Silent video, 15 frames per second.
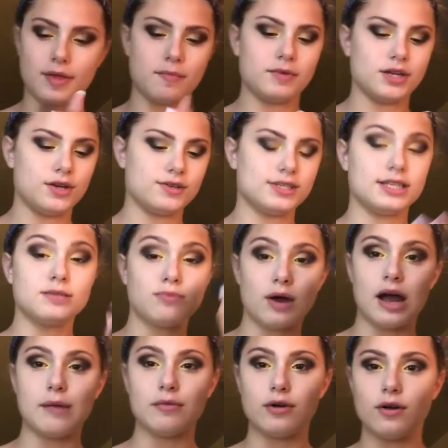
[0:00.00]
I'm gonna use this
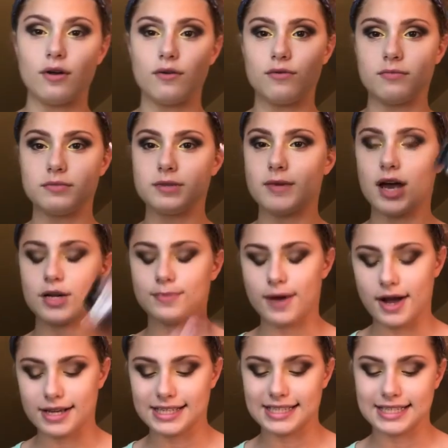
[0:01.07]
primer from
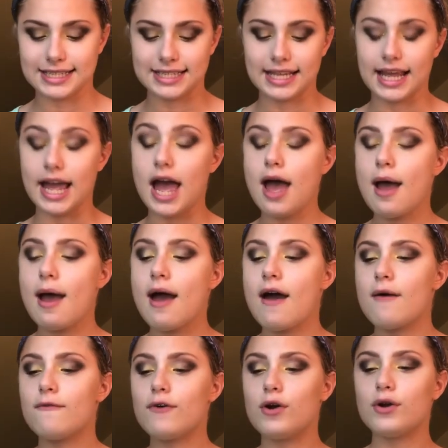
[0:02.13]
Smashbox. This is the
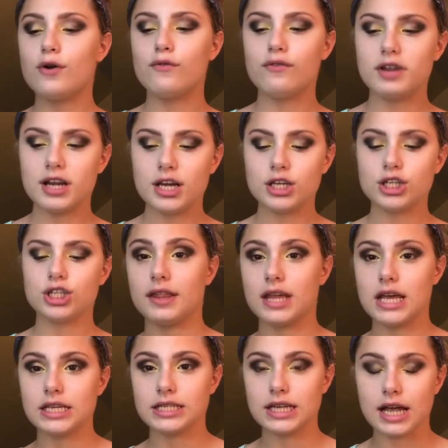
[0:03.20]
Photo Finish.
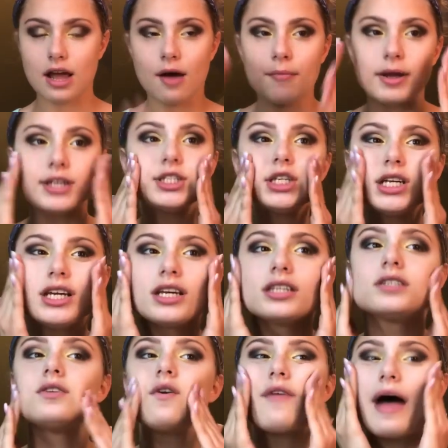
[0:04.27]
This like on my
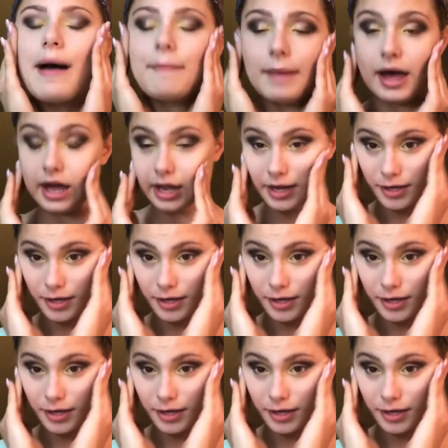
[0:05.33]
cheeks so that my